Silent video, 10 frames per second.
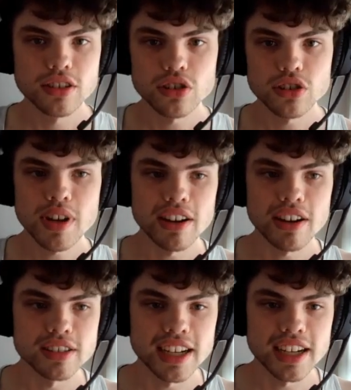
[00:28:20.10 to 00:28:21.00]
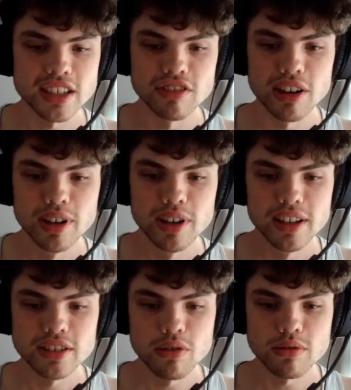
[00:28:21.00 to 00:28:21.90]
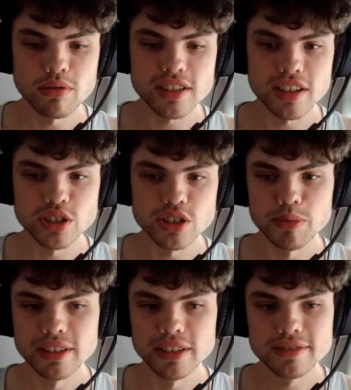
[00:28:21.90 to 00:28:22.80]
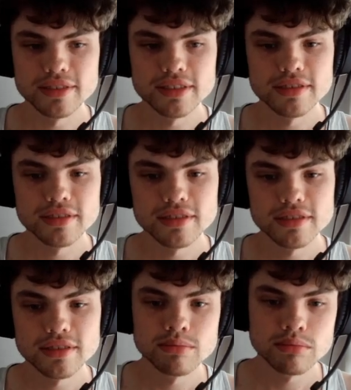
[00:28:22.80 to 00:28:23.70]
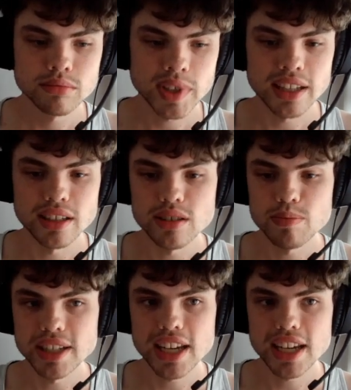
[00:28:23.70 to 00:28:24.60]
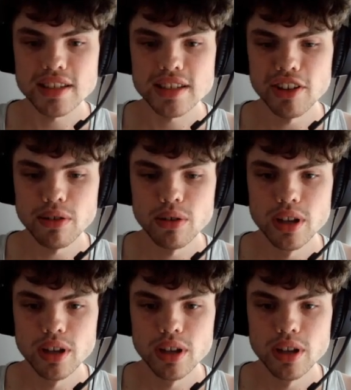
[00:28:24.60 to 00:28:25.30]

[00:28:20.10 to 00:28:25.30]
2 Careless decks in a row. Don't discard Sherman. That is best case scenario.